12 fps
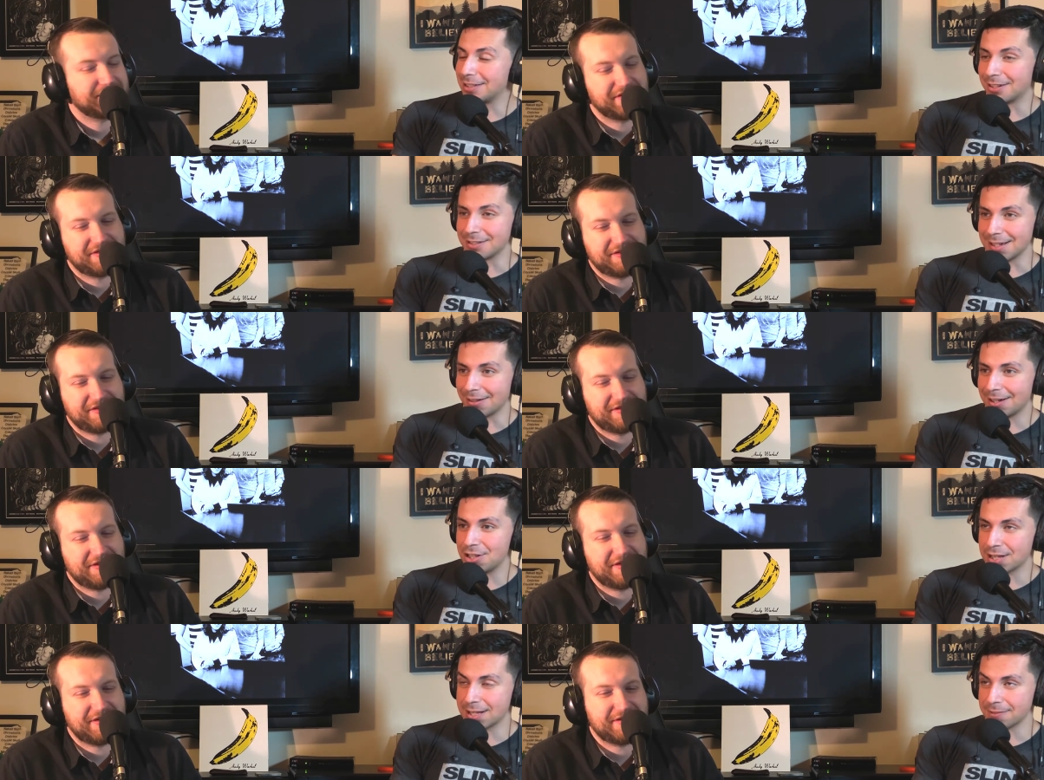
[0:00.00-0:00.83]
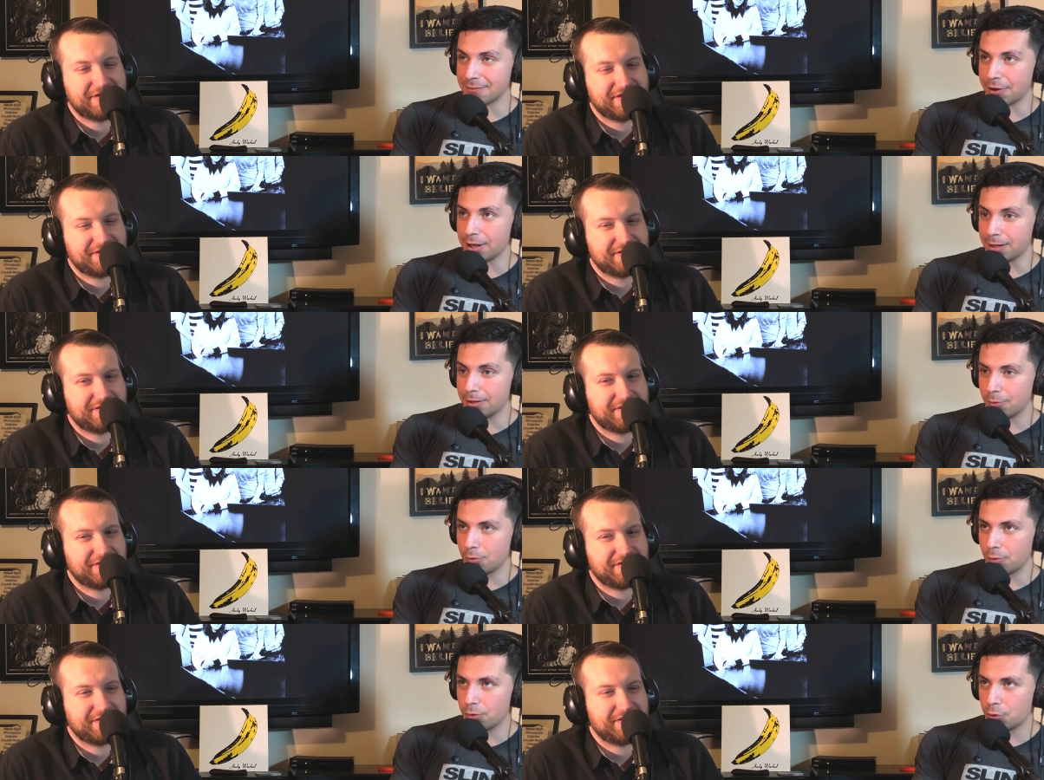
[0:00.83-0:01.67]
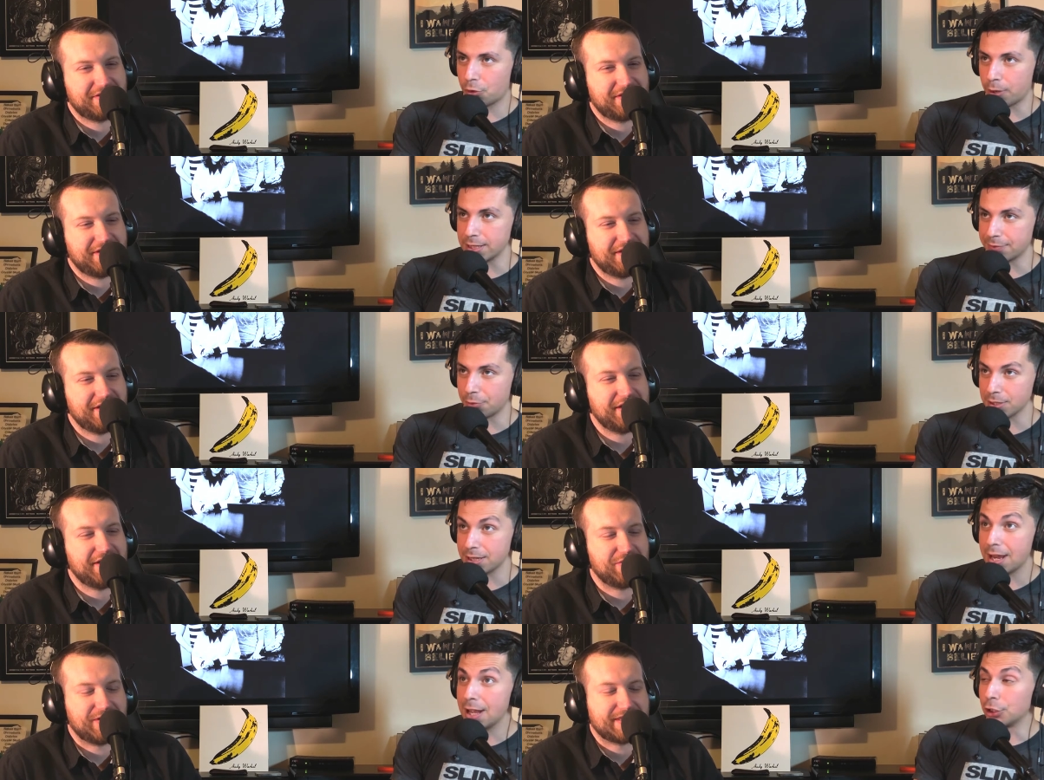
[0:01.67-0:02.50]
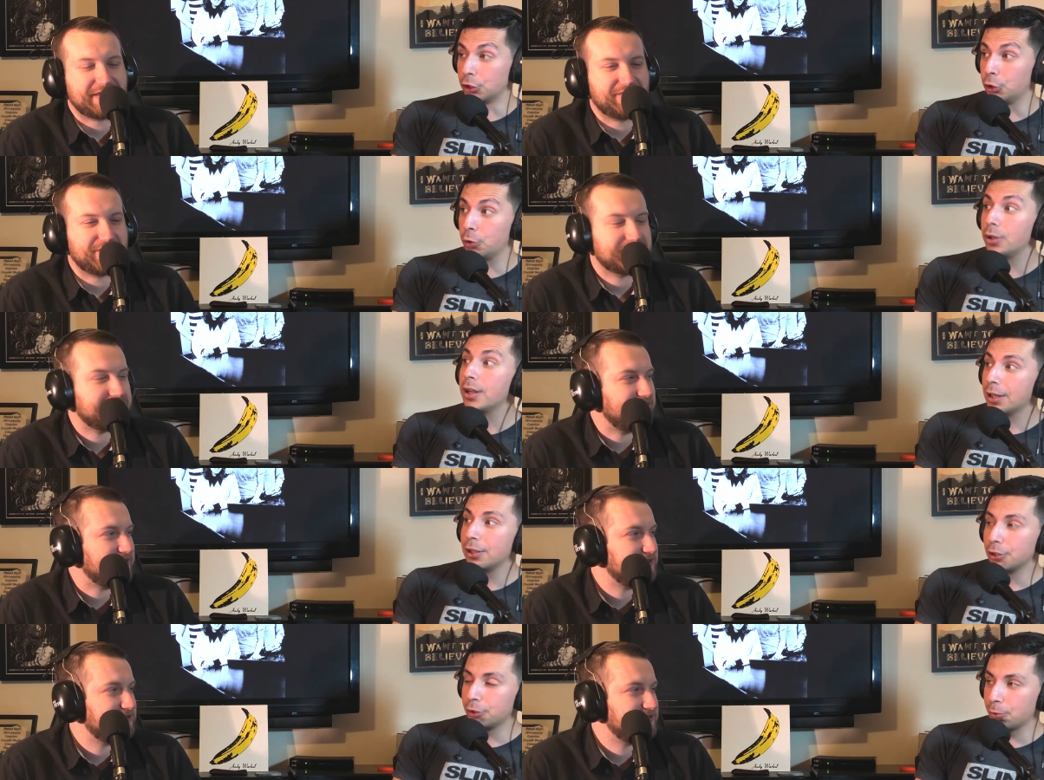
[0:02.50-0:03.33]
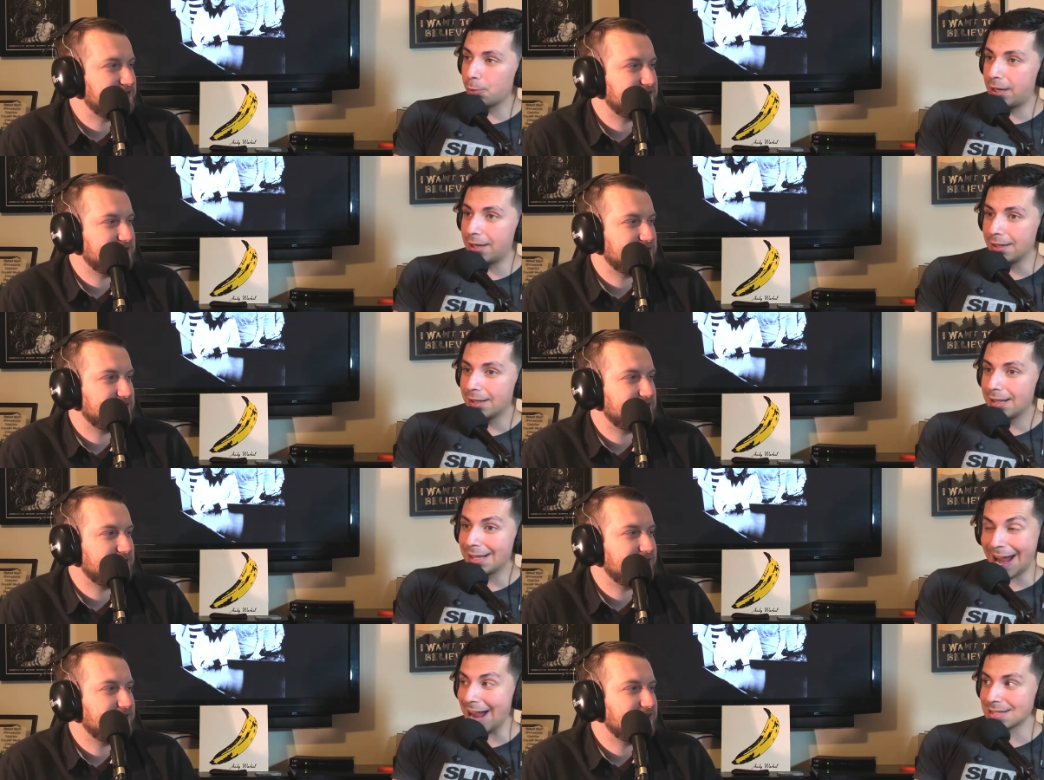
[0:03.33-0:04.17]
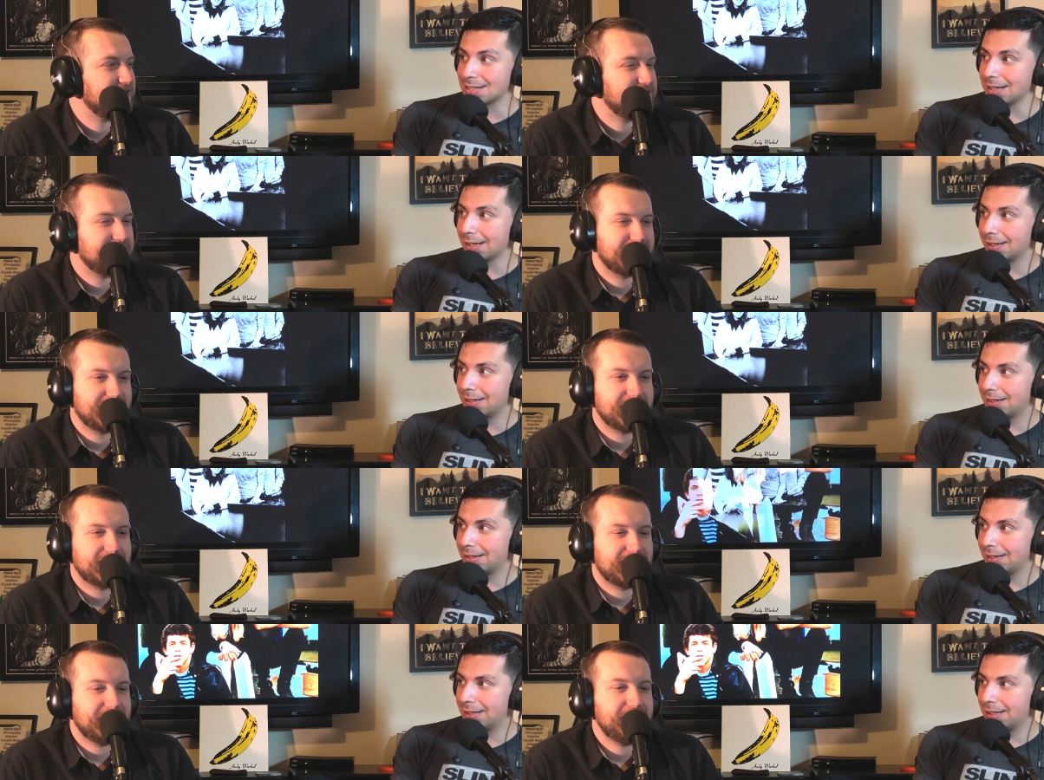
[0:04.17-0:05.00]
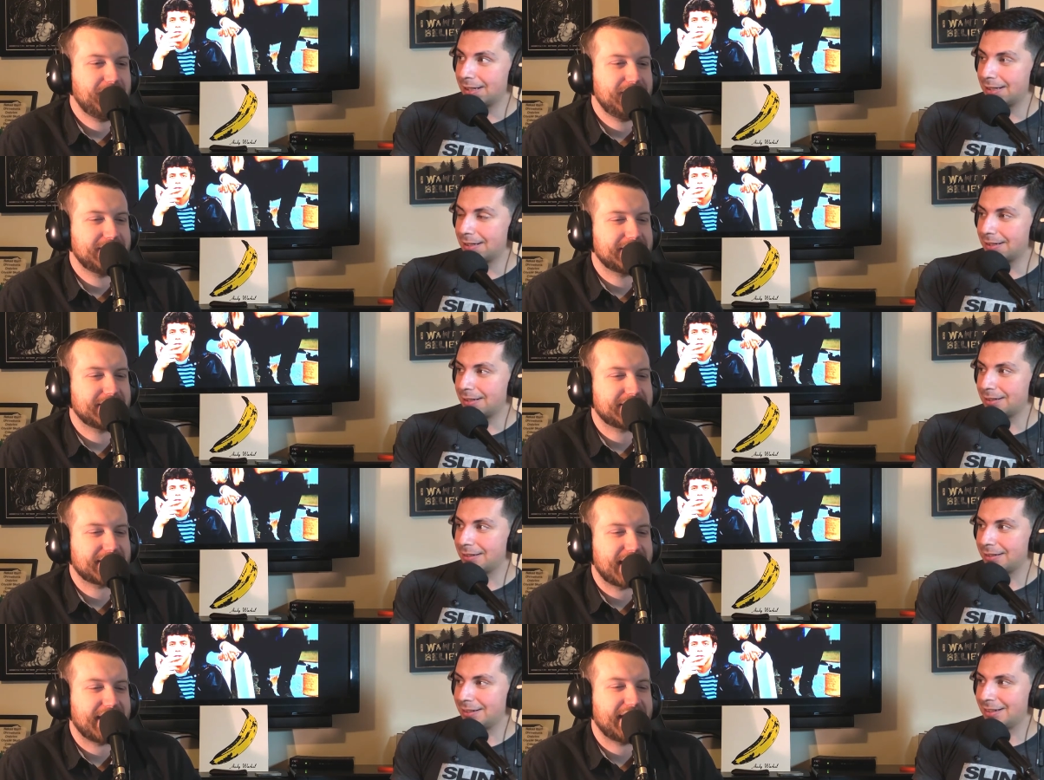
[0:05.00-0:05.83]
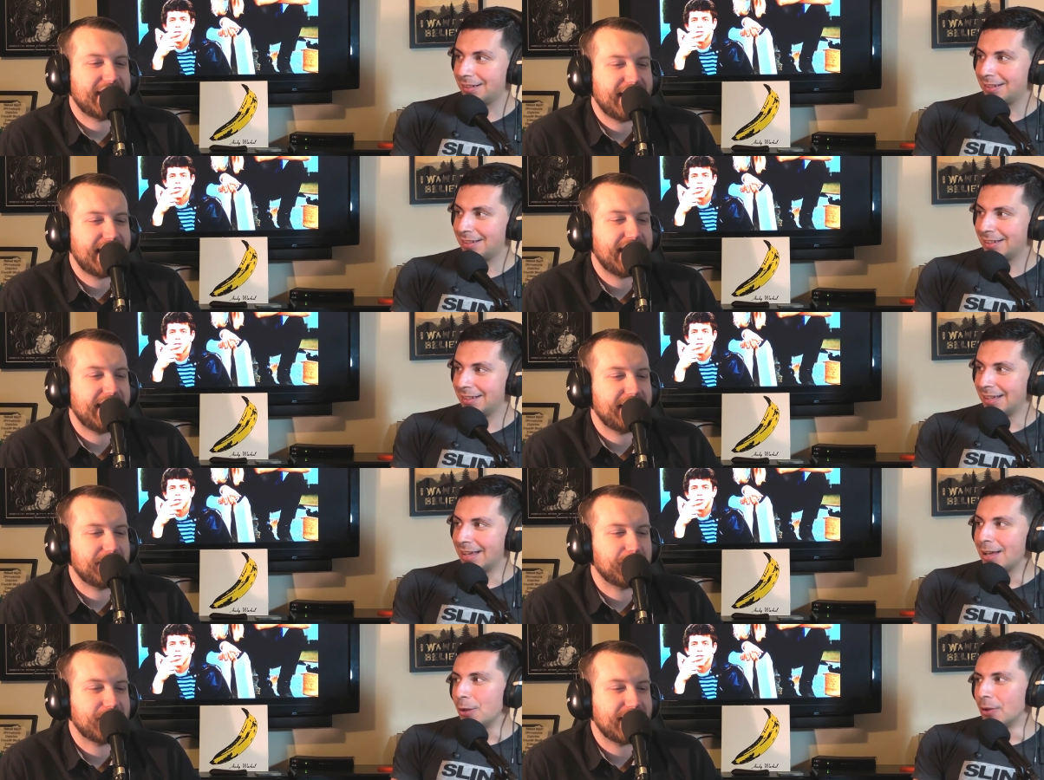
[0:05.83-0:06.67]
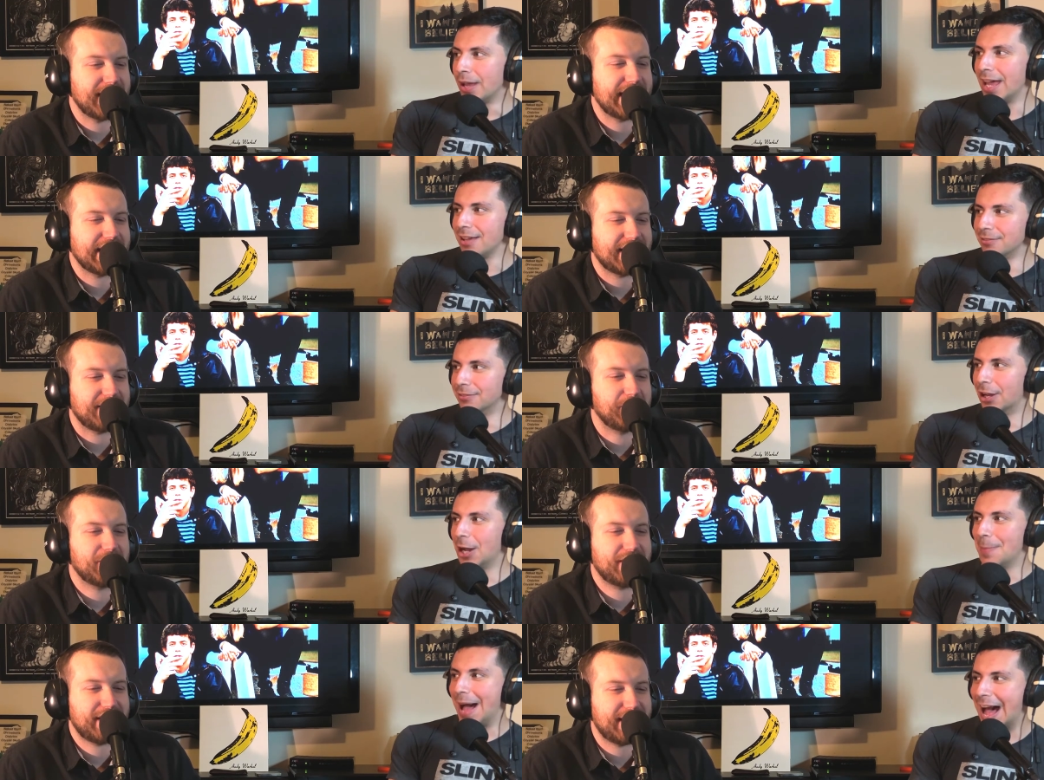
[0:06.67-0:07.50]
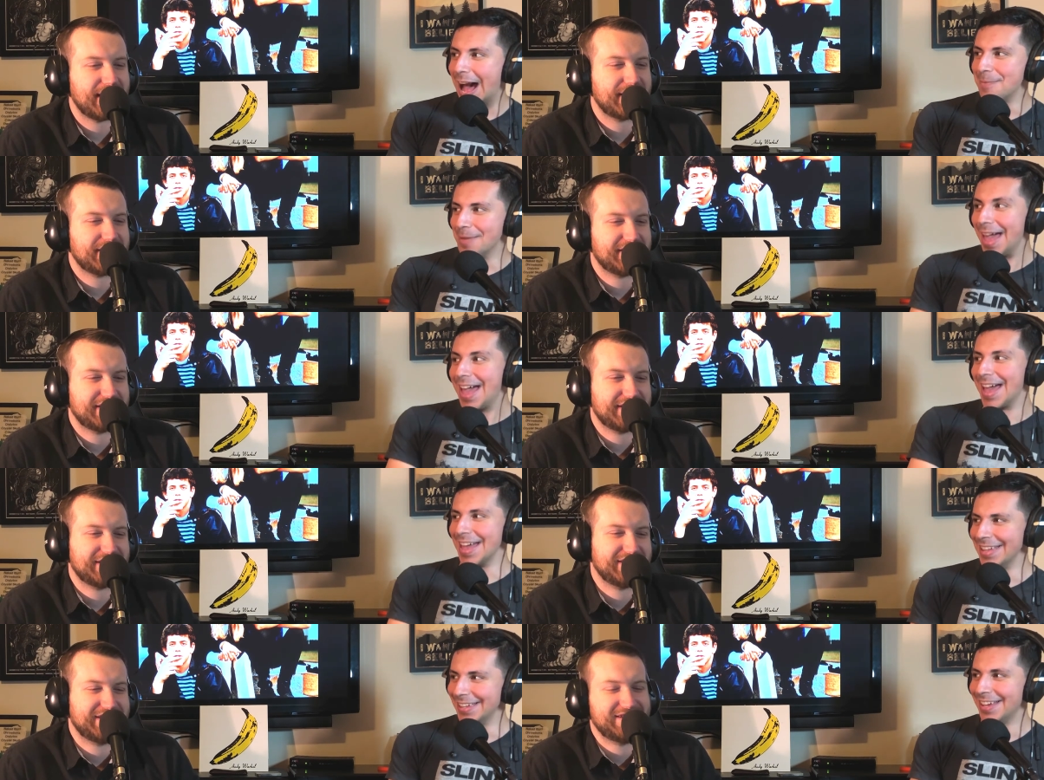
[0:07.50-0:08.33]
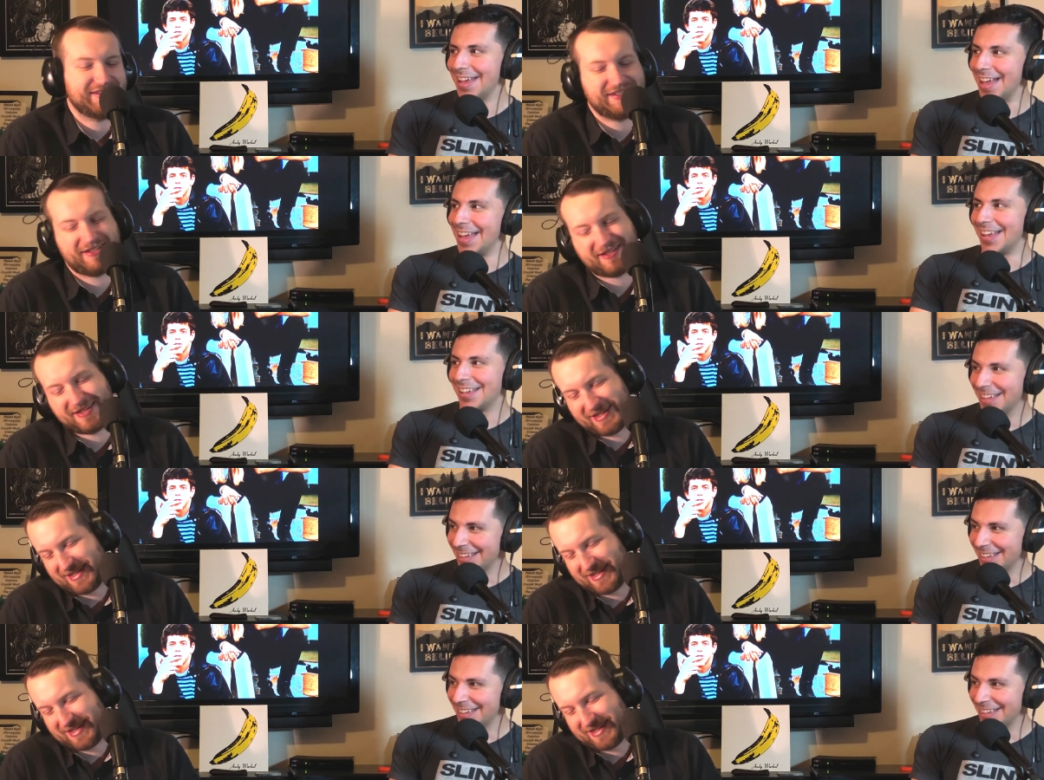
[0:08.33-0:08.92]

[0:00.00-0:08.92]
Speaker 1: He's a good singer. He just has a very crazy voice. Interesting. Lou, voice, yeah. Lou Reed can't sing. Lou Reed's this kind
Speaker 2: of hey, we're hanging, hey, we're
Speaker 1: my man, yeah,